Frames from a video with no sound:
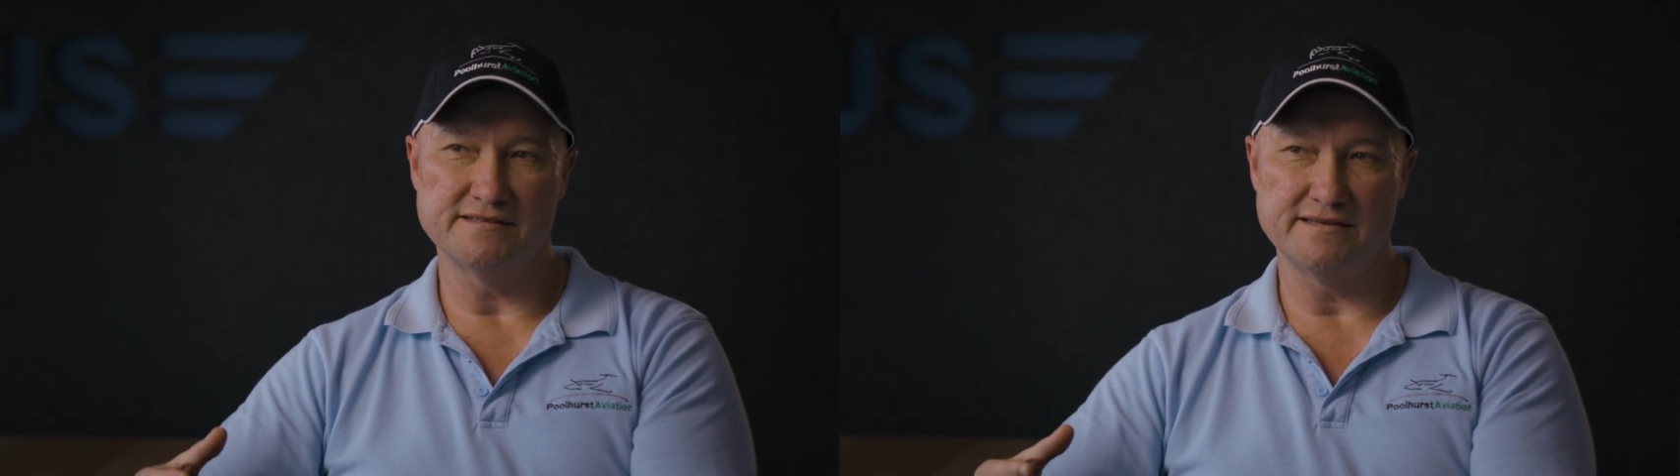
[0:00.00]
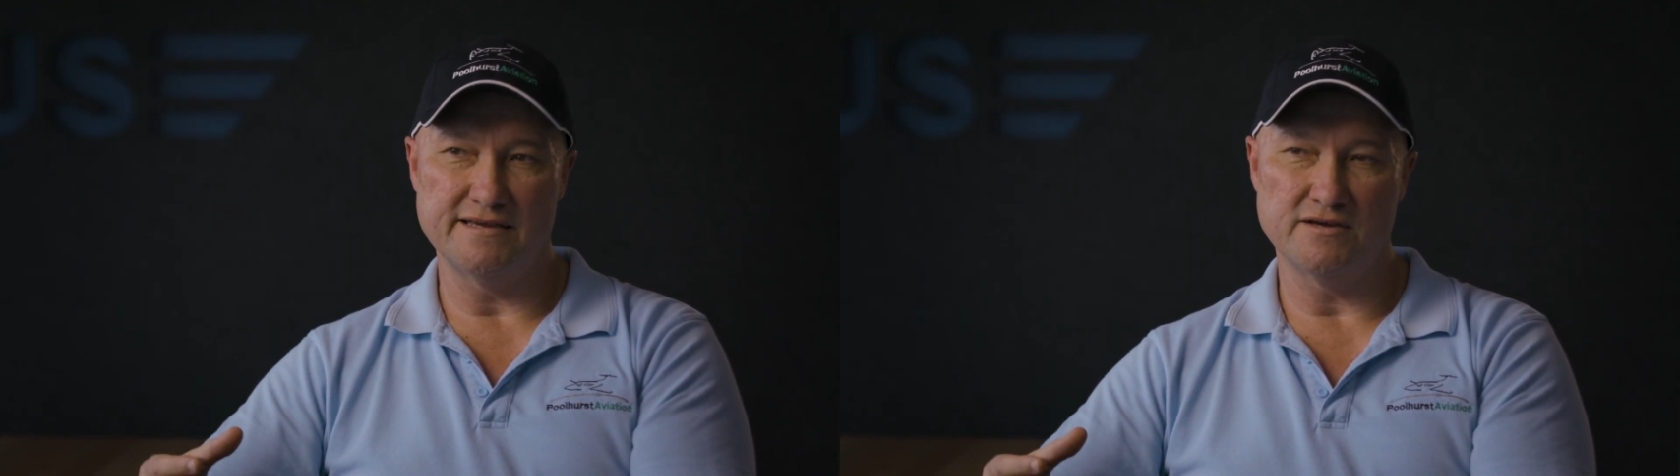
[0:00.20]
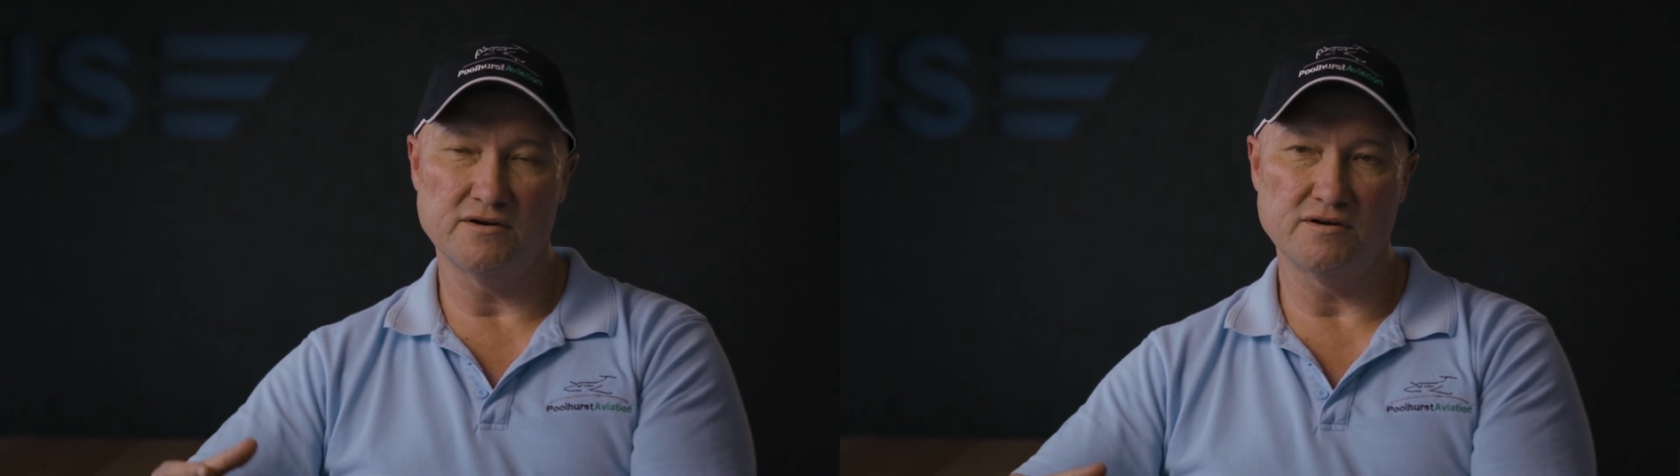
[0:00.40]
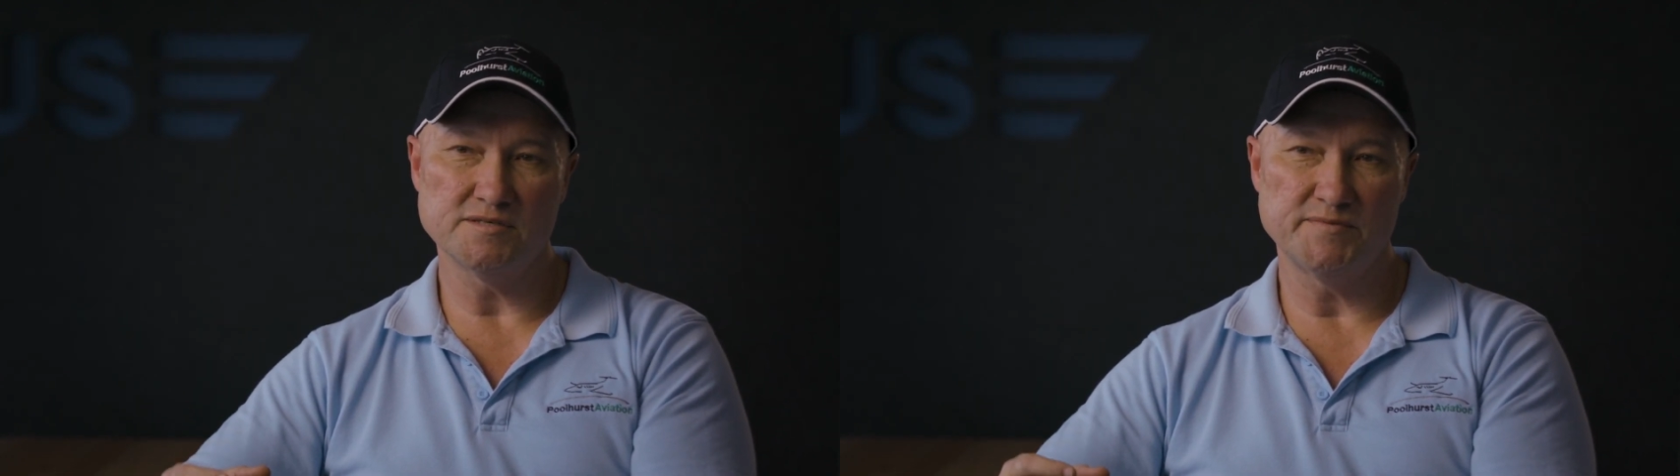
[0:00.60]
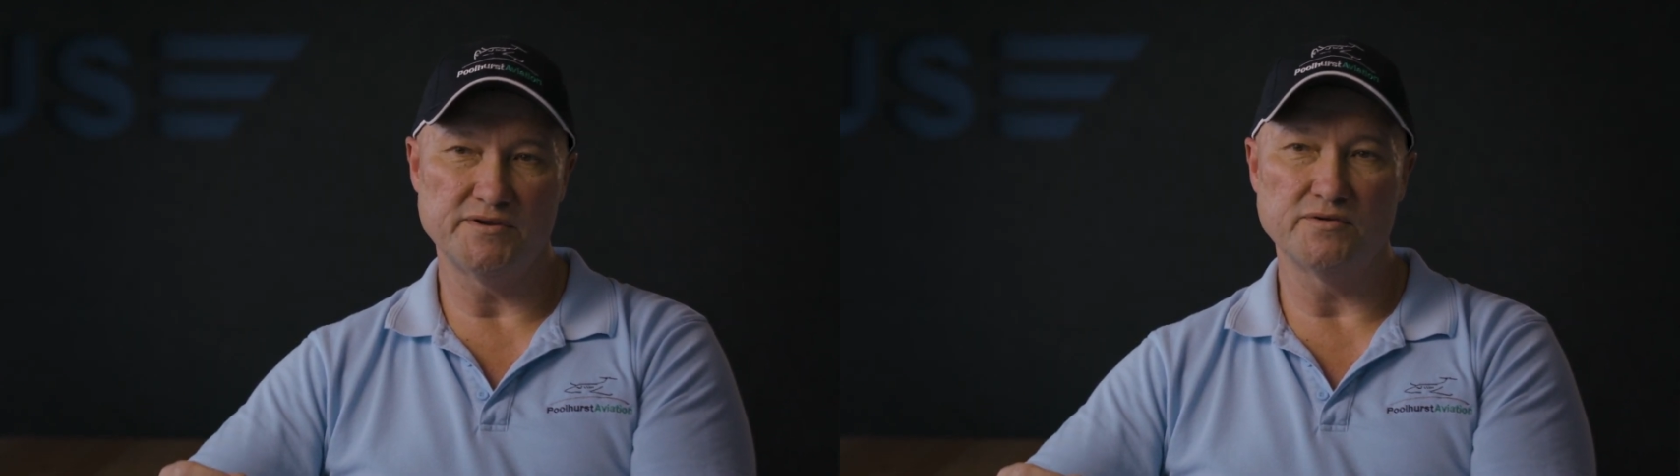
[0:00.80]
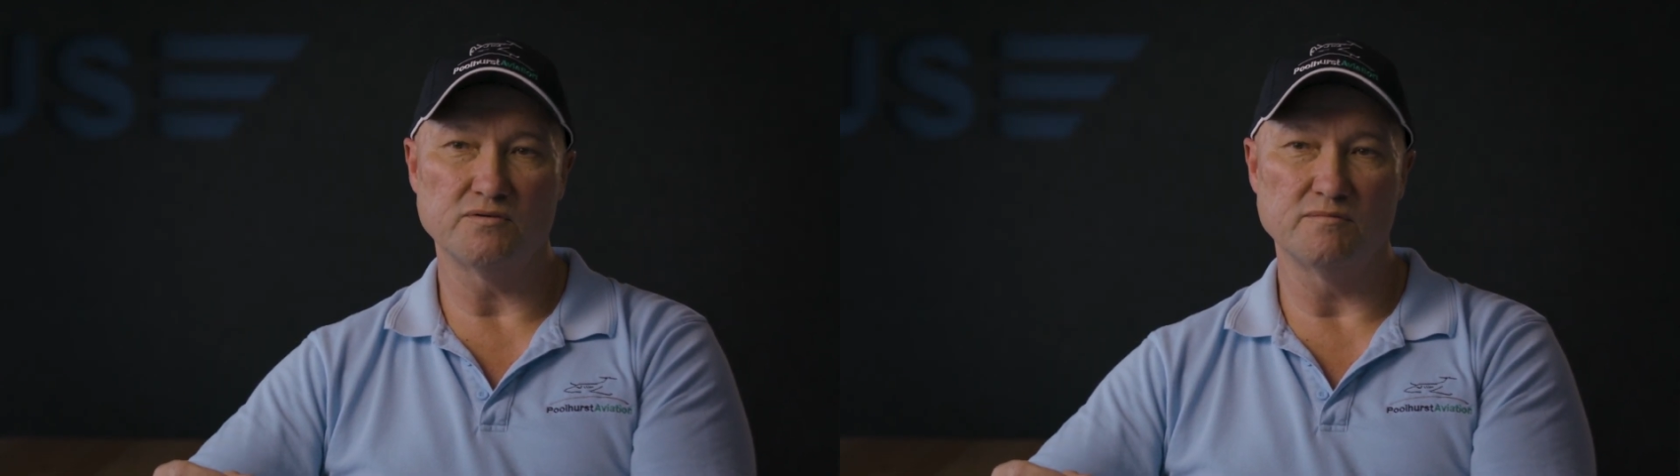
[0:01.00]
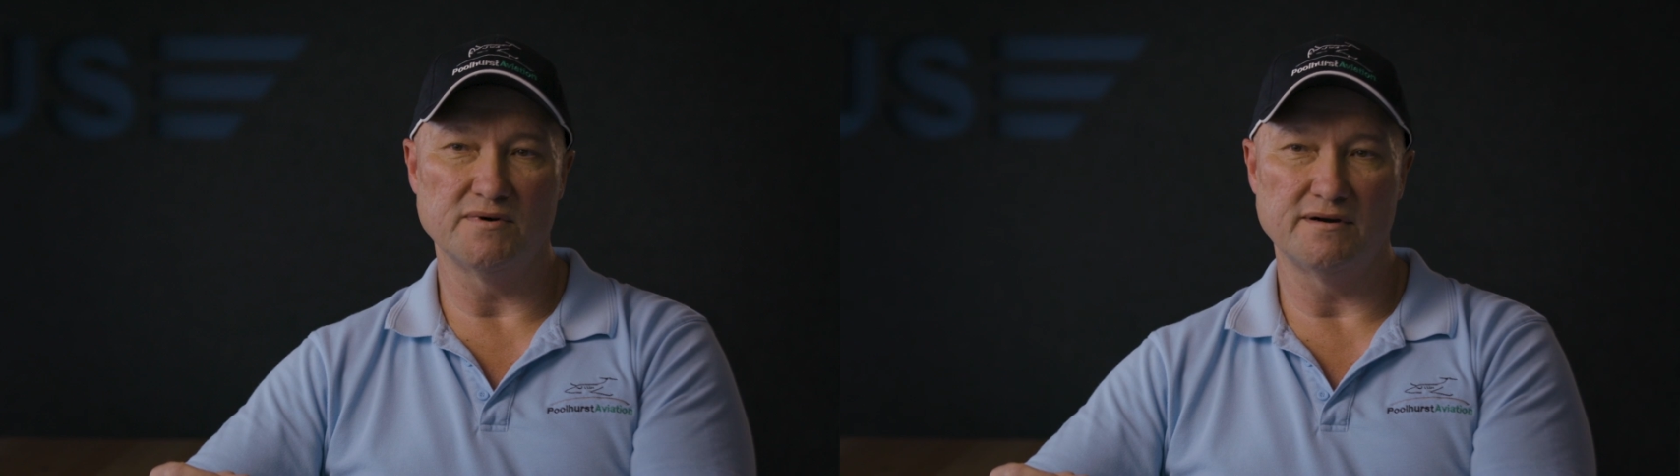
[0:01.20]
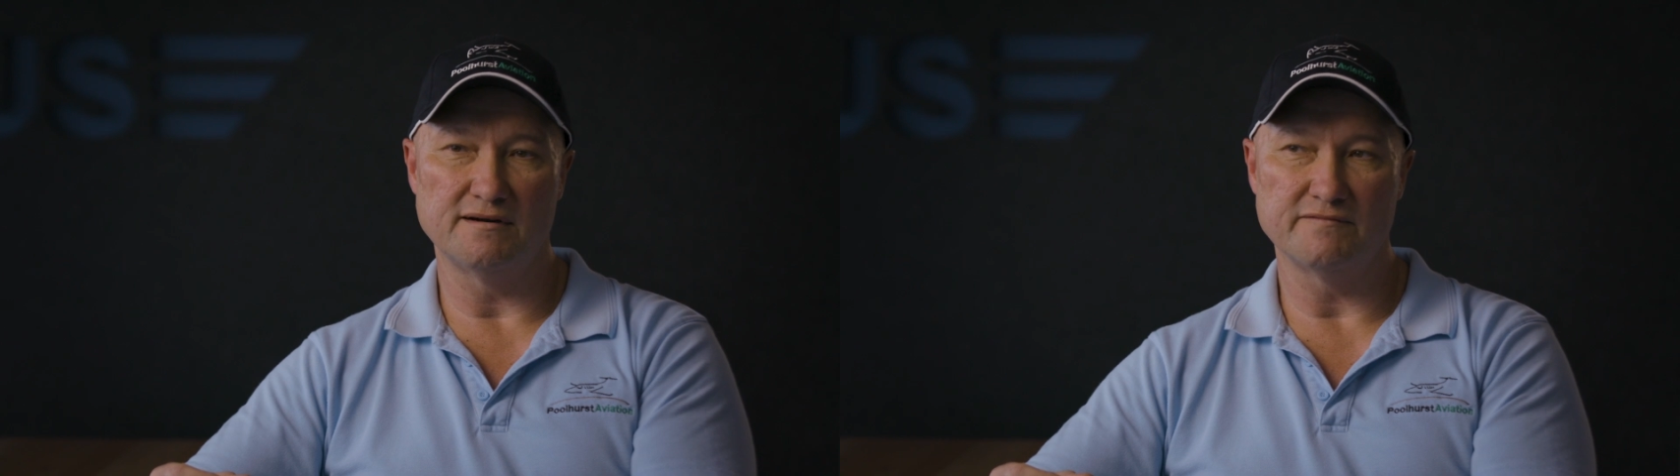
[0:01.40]
the cost per nautical
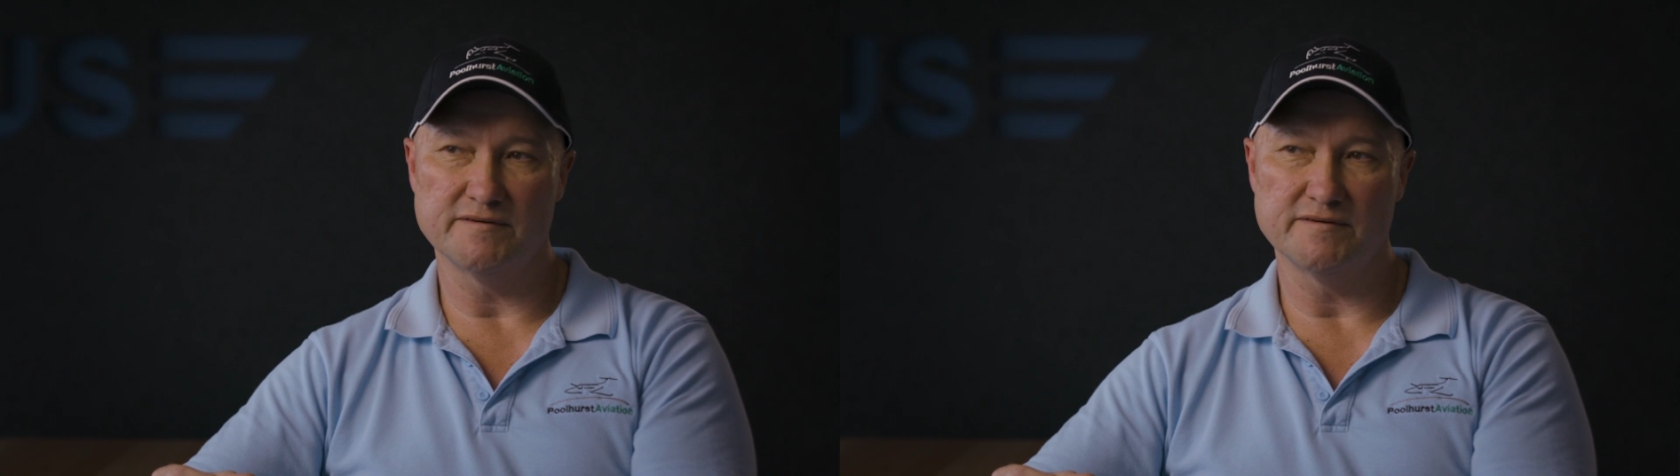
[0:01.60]
mile